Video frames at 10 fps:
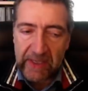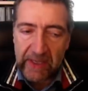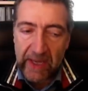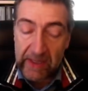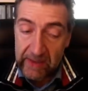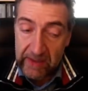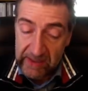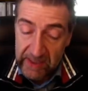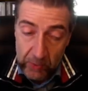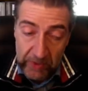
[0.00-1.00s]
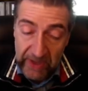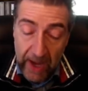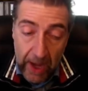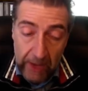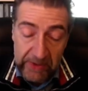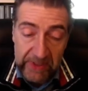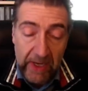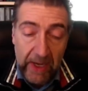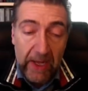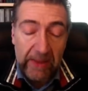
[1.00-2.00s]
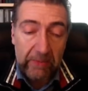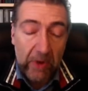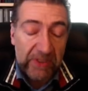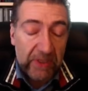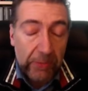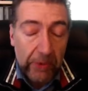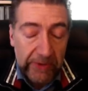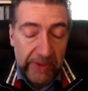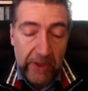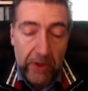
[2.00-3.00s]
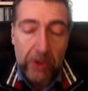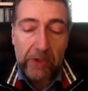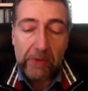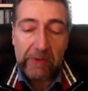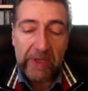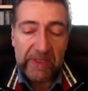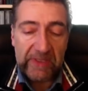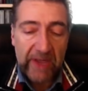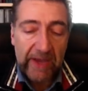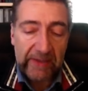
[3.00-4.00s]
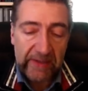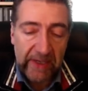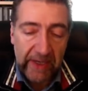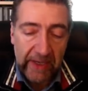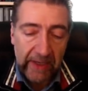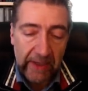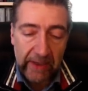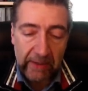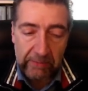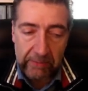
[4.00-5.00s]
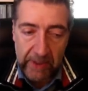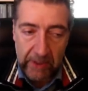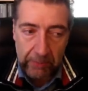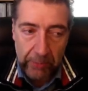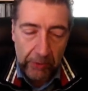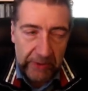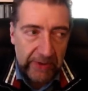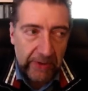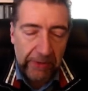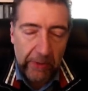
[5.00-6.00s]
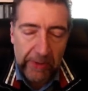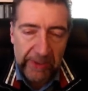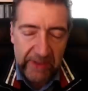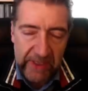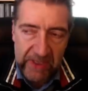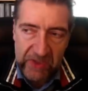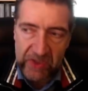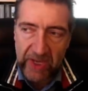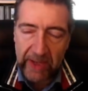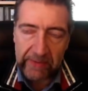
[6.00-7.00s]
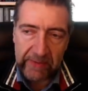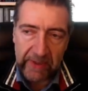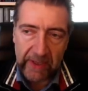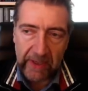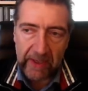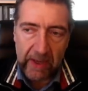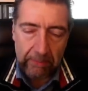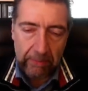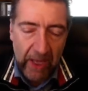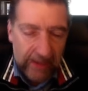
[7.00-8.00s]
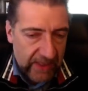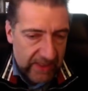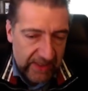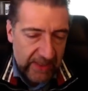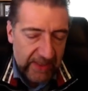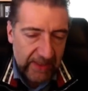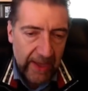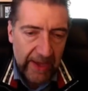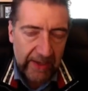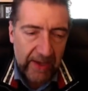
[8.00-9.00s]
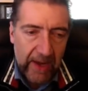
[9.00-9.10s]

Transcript: and this is what counts, the most important issue is that important authorities and bodies like